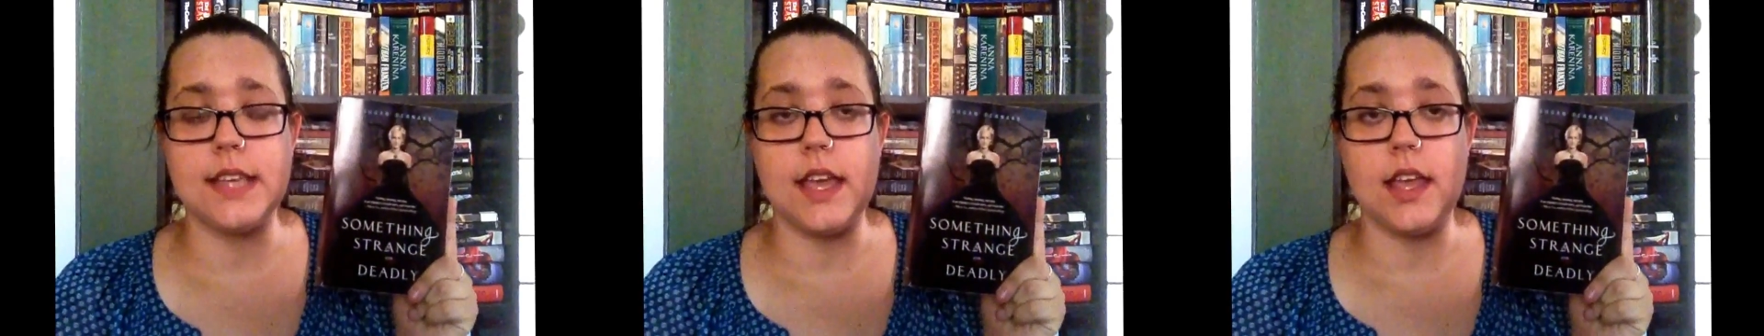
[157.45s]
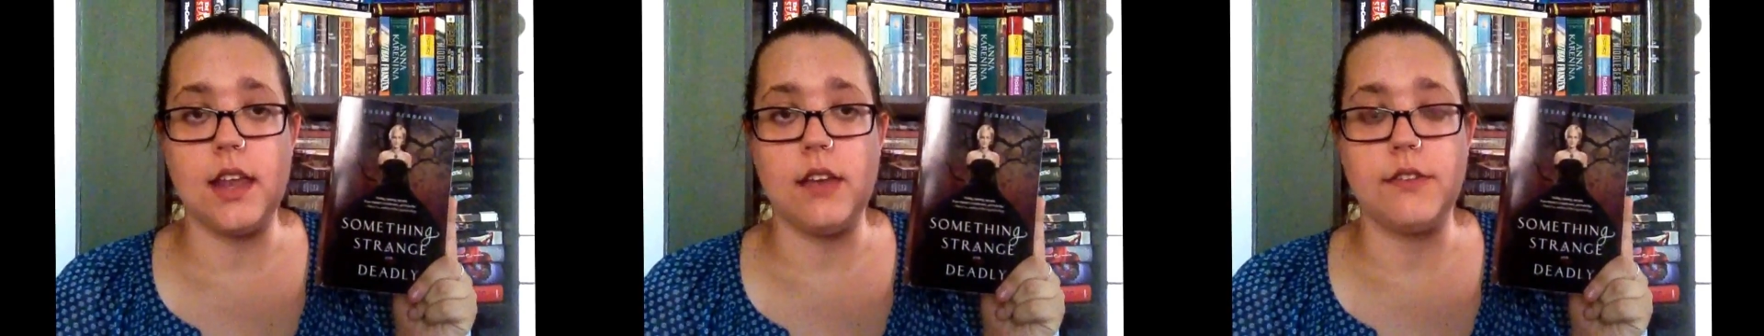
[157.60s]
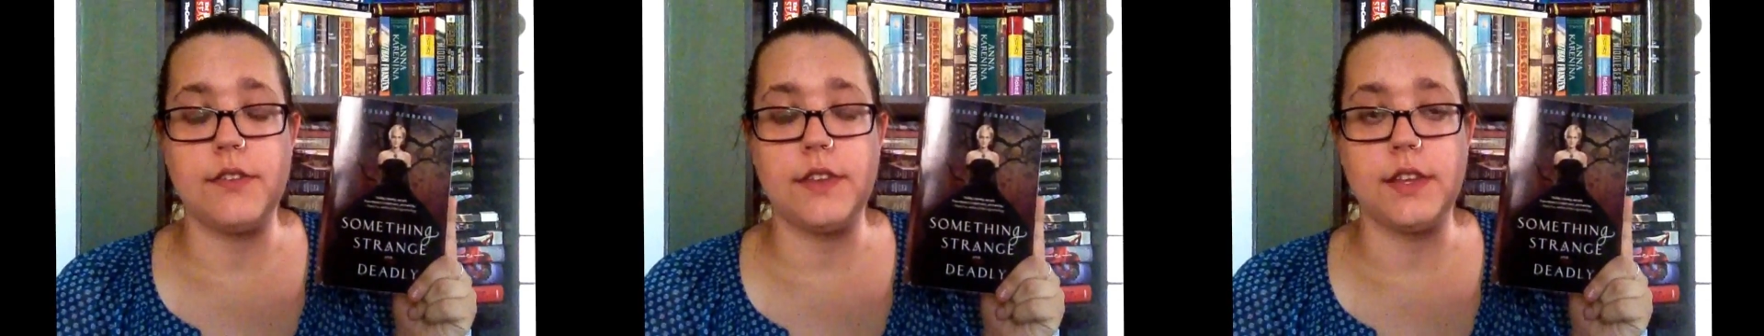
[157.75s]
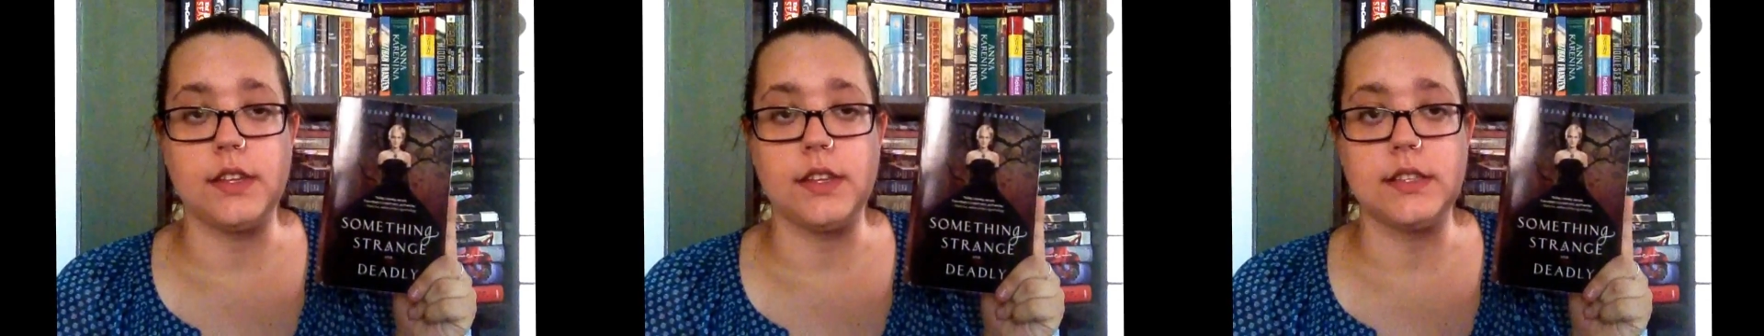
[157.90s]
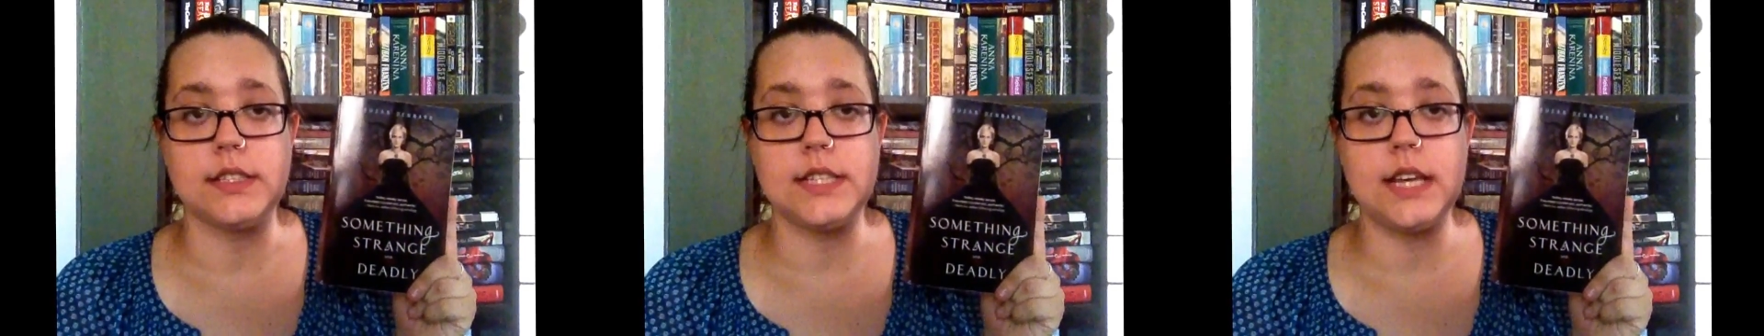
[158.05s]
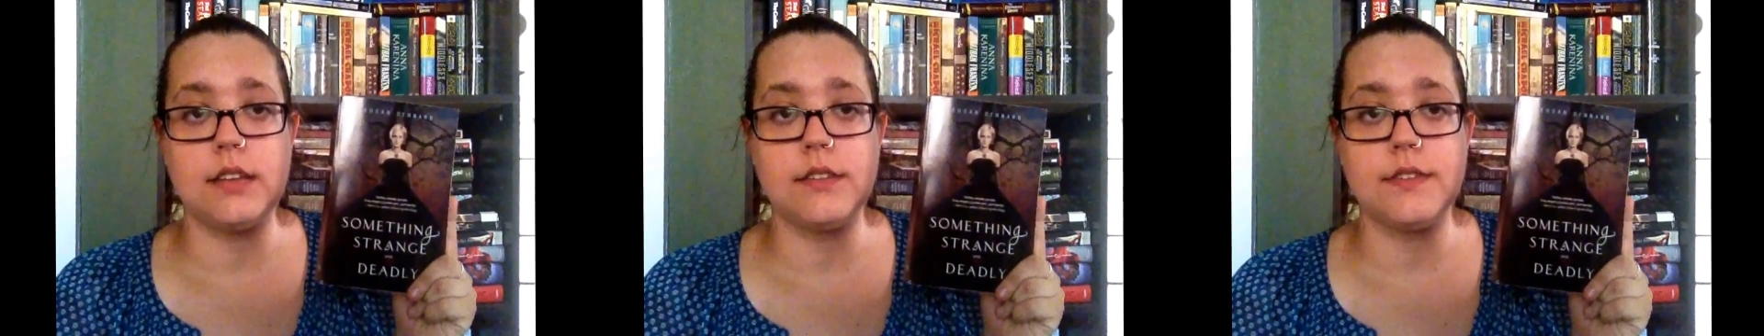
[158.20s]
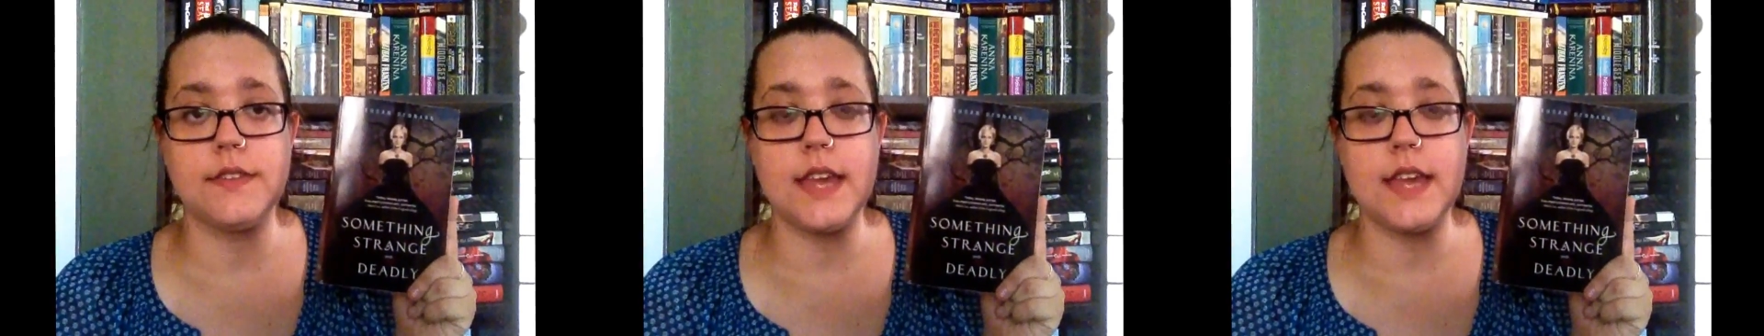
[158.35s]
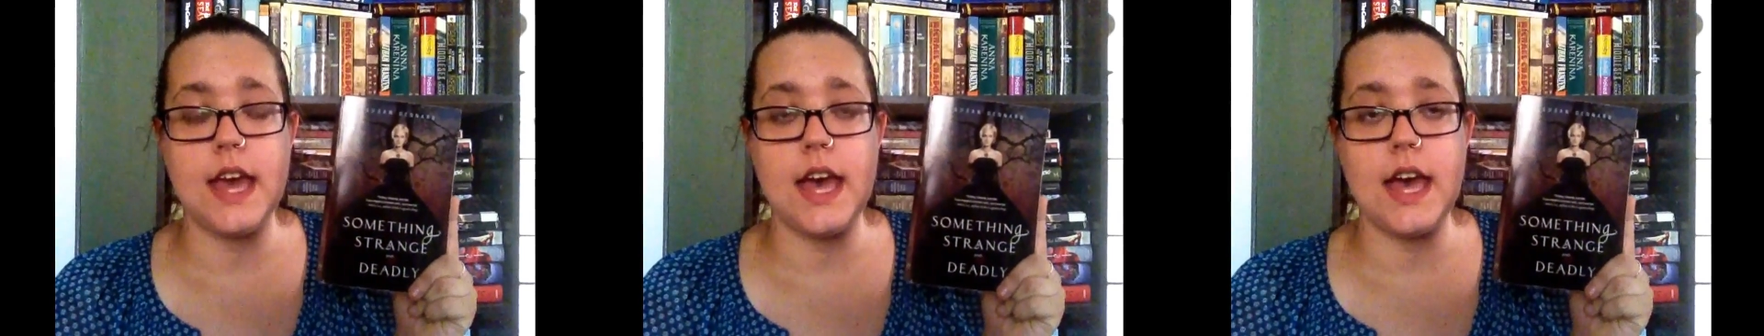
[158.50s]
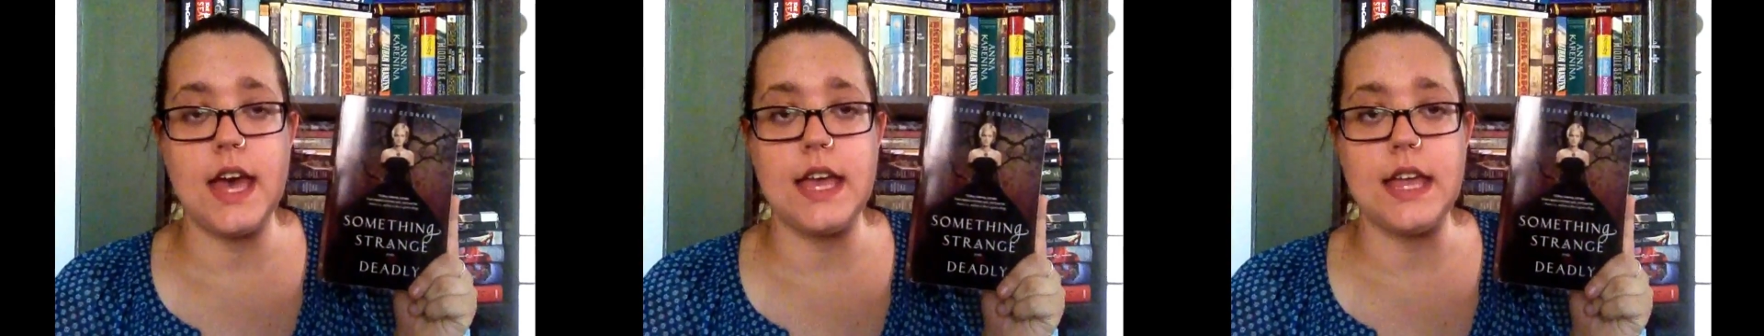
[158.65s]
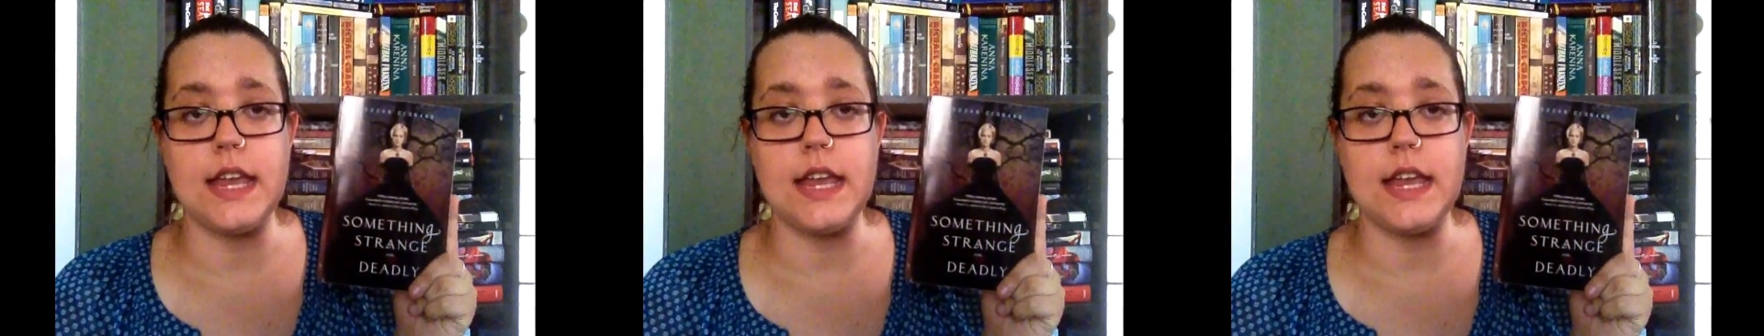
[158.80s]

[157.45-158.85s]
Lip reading: in Philadelphia